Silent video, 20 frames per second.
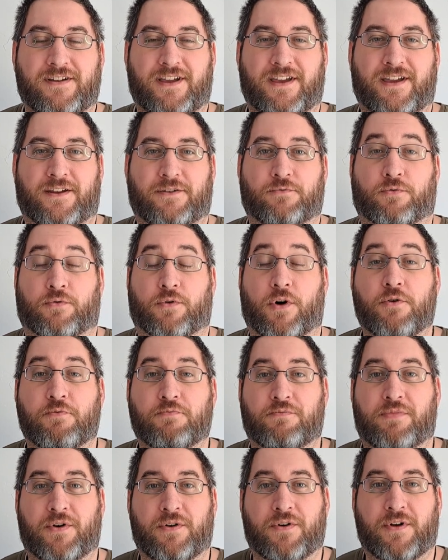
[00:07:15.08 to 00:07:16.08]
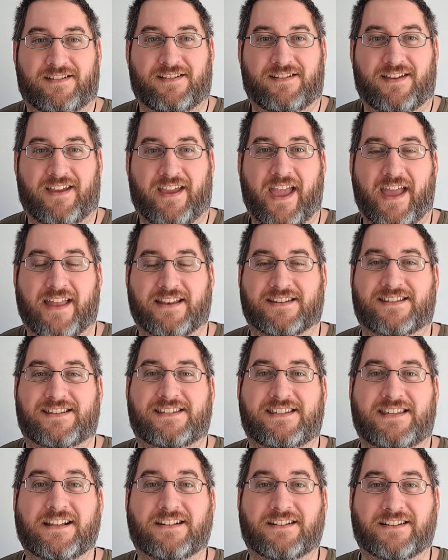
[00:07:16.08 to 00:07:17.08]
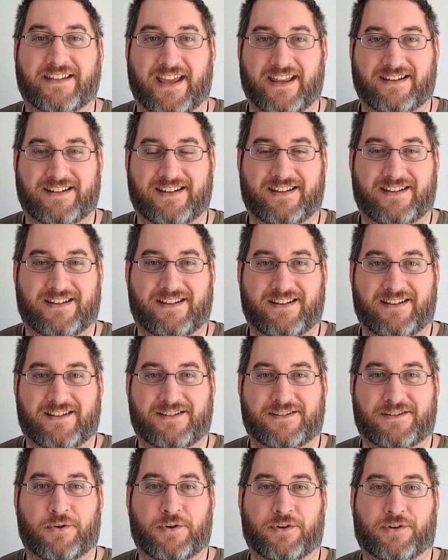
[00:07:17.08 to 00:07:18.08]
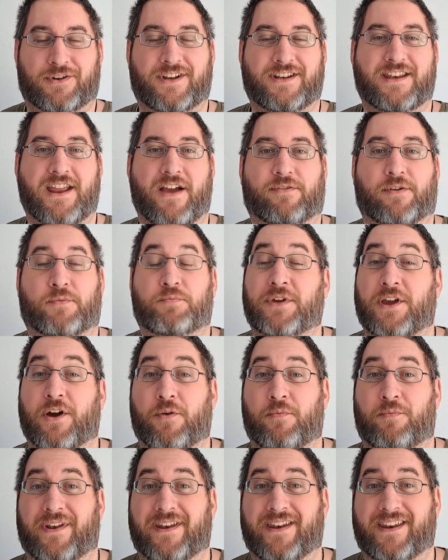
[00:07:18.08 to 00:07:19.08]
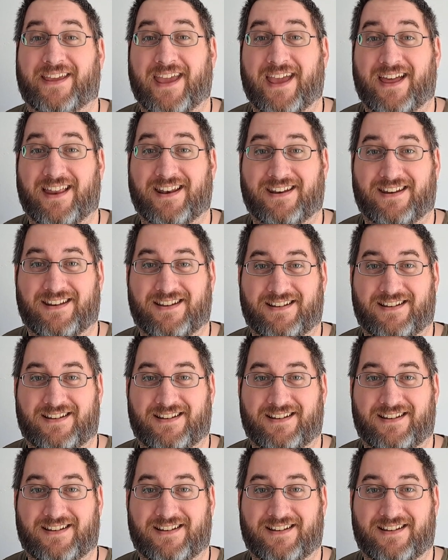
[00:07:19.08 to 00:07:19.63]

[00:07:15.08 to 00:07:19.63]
in rope and sealed it so it could never be opened again.